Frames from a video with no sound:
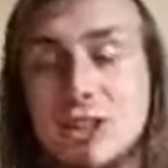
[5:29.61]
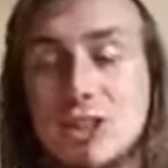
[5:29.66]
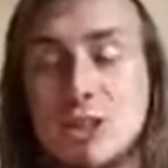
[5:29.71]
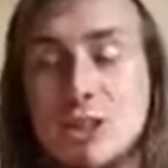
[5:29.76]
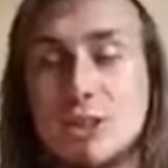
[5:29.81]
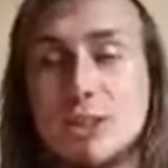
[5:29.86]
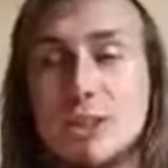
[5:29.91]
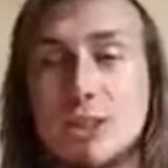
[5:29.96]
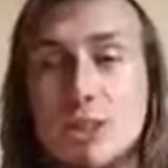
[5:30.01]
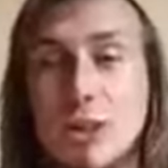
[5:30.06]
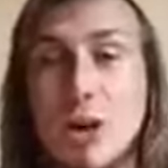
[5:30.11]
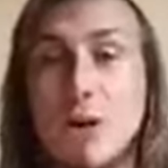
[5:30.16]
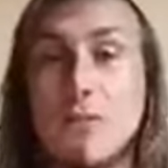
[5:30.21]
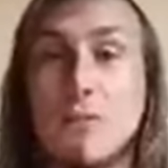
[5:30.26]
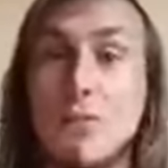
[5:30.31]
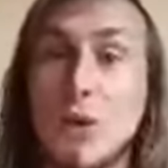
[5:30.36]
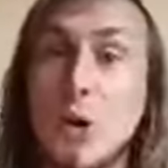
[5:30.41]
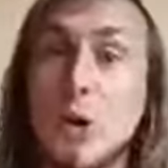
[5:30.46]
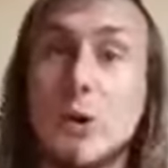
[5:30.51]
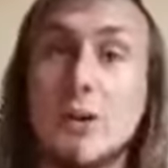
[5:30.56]
to start
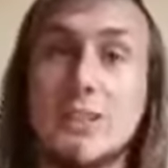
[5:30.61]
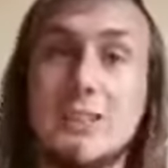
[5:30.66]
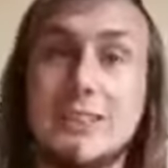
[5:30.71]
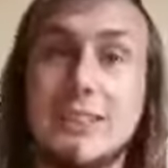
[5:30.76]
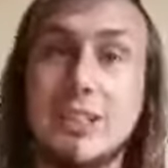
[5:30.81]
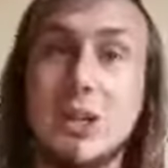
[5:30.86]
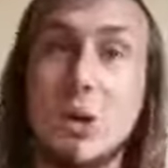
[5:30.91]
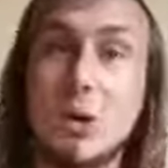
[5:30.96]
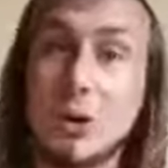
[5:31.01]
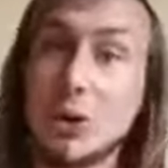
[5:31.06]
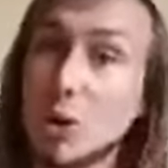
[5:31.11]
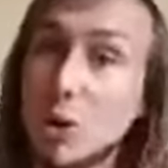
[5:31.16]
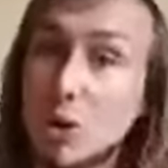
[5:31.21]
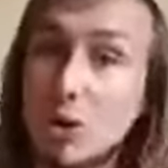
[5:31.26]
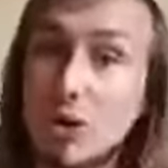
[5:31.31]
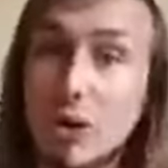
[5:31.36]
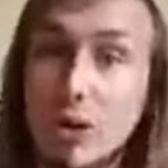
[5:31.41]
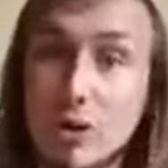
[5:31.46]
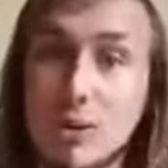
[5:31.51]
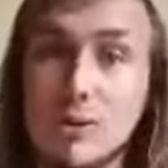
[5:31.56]
focusing on your
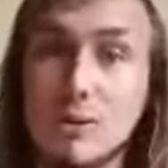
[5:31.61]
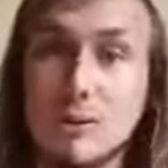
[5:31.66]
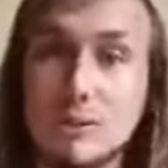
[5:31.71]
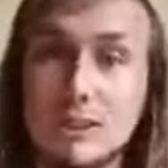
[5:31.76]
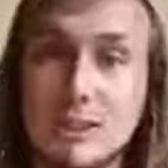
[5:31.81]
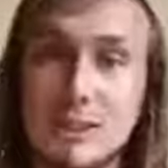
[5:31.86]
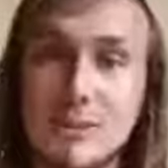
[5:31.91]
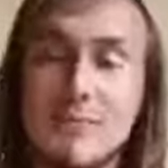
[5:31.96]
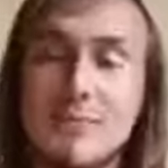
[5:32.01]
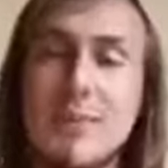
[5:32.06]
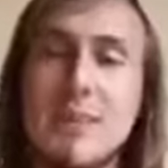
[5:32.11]
goals.